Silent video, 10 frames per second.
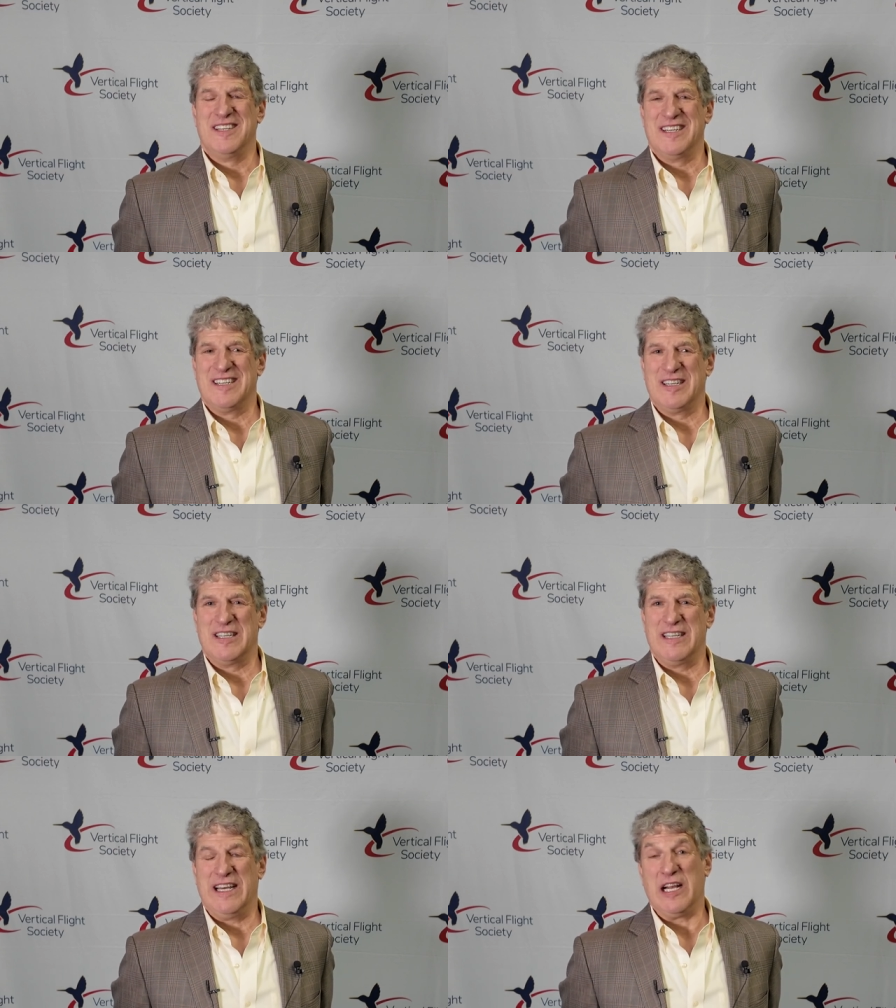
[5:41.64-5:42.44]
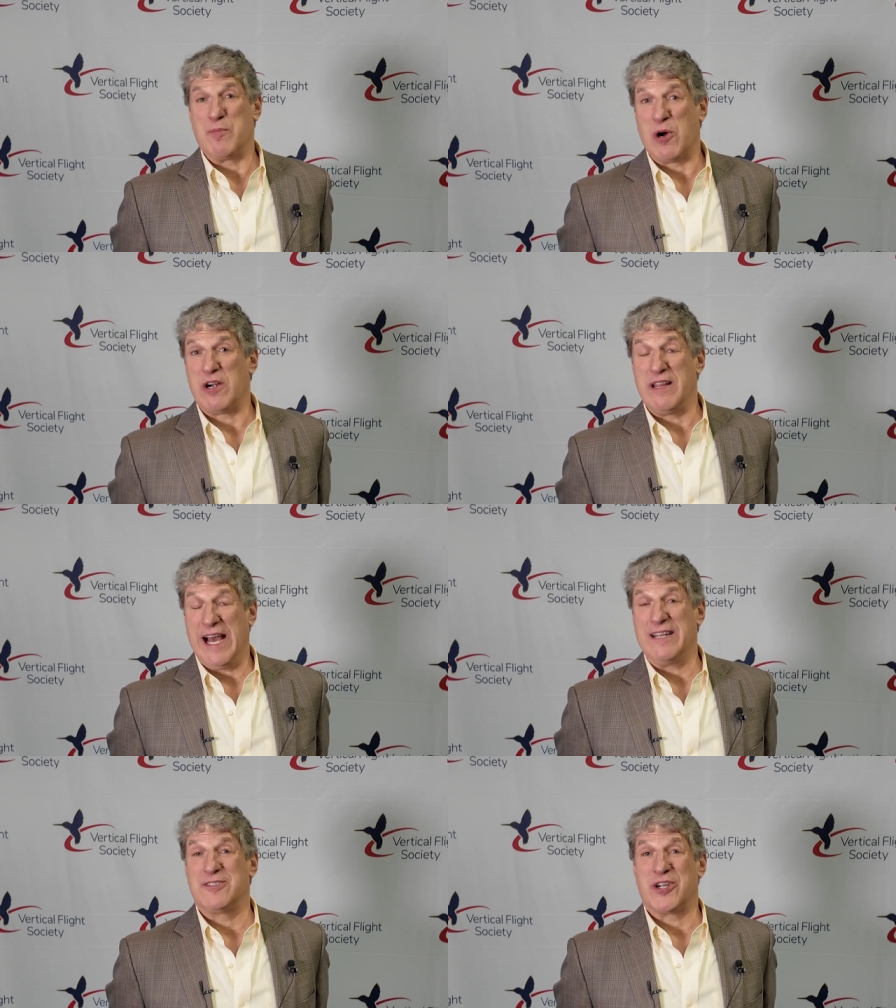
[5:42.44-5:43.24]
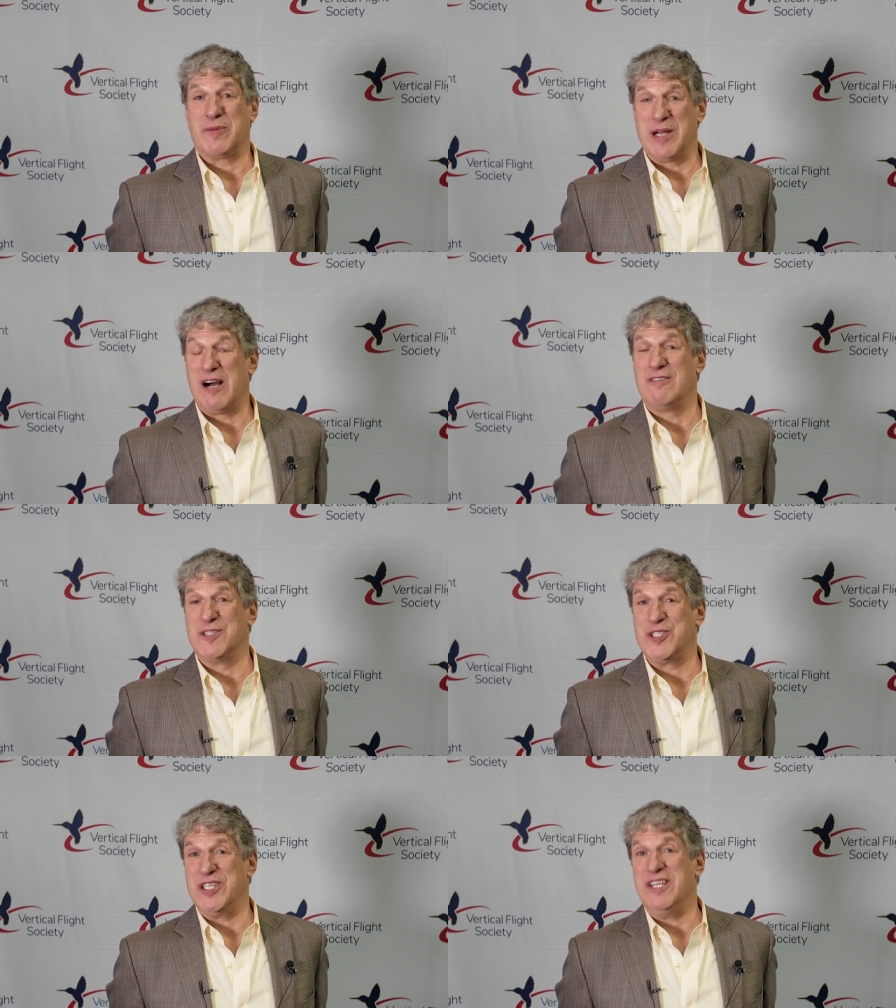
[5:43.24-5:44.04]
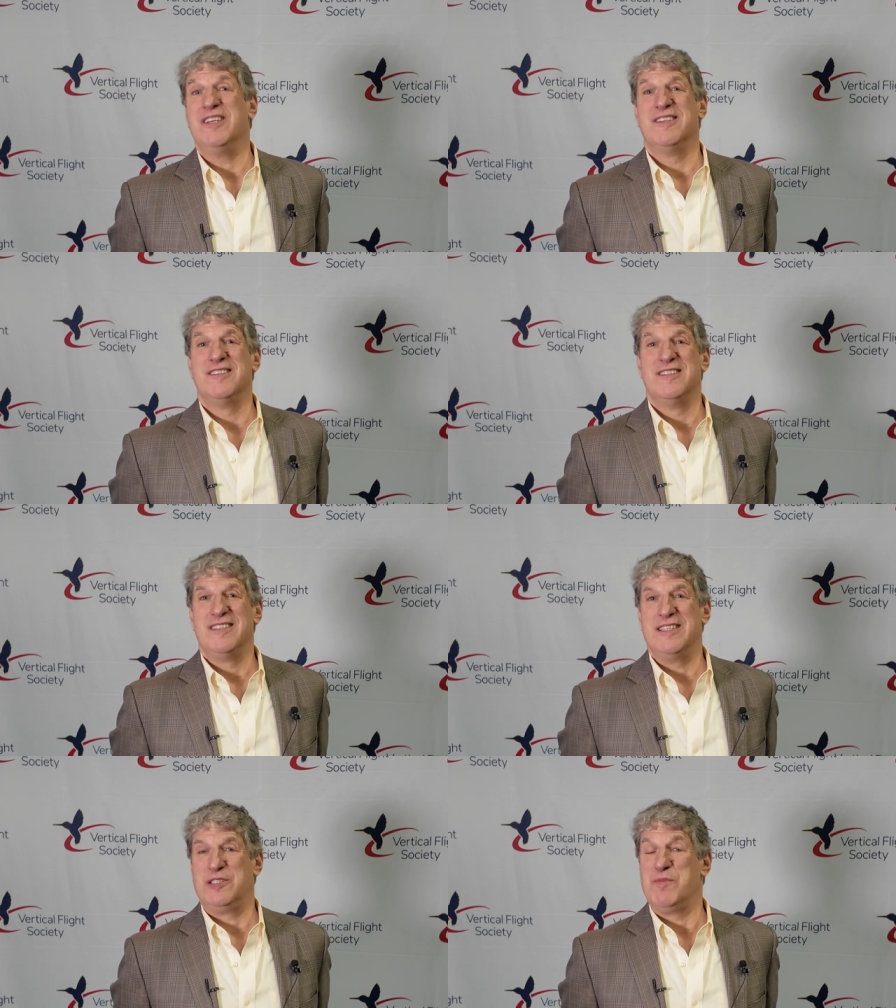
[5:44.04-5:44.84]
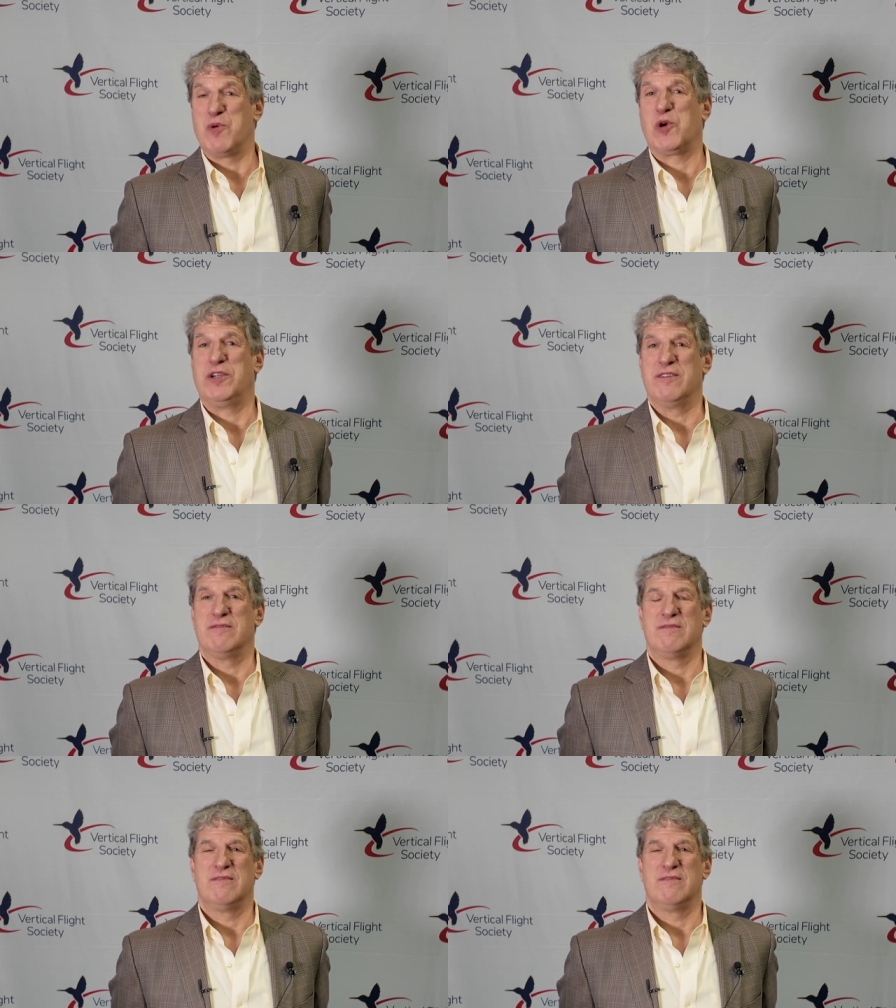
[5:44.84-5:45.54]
Uh, and a part of that terminology is important.